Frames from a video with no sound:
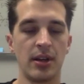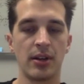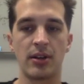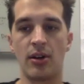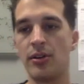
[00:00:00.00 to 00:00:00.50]

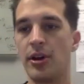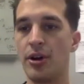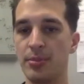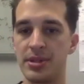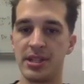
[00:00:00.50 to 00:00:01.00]
called
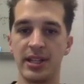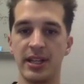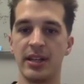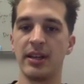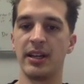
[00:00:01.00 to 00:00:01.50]
Hope
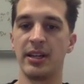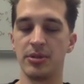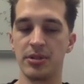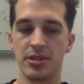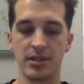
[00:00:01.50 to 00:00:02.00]
City. And it
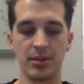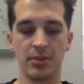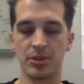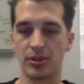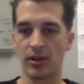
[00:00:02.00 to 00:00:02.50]
was
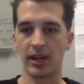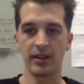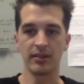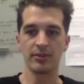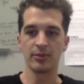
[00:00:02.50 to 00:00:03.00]

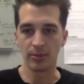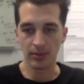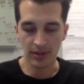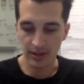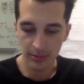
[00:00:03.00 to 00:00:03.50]
great.
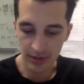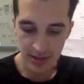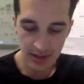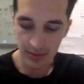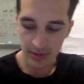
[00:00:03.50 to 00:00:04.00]

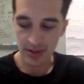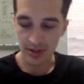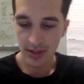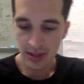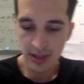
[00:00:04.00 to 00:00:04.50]

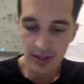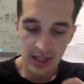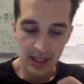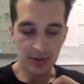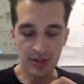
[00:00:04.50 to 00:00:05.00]

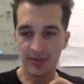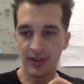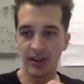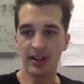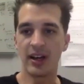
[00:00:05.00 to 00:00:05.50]
It was
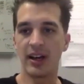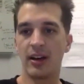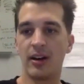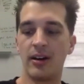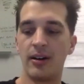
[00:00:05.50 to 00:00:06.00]

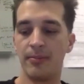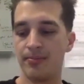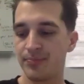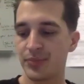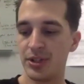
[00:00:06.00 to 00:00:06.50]
fun.
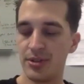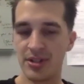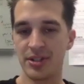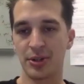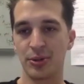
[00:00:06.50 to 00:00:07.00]

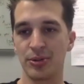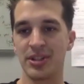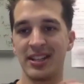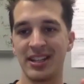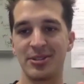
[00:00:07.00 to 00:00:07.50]
Houston's a cool
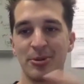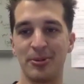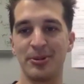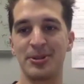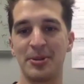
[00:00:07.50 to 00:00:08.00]
city. That's what
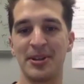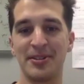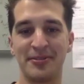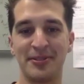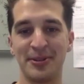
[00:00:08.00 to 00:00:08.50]
we were talking about,
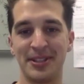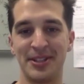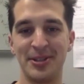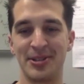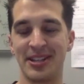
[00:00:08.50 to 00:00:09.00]
the food in
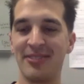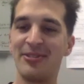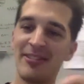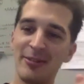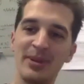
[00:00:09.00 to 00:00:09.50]
Houston. If
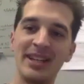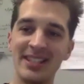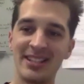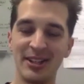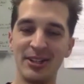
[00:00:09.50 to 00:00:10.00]
you haven't been
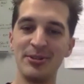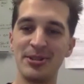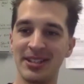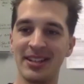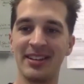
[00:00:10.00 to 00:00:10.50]
to
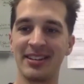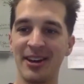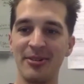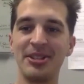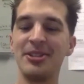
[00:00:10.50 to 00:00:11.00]
Houston,
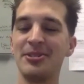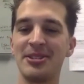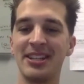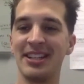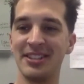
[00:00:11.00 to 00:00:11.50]
go to
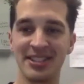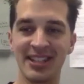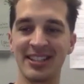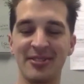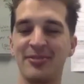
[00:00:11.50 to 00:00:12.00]
Houston and just
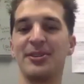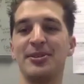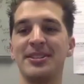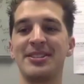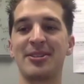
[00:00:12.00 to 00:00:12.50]
get the
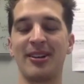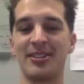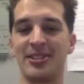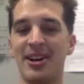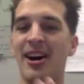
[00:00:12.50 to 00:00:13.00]
food. It's great. The tacos,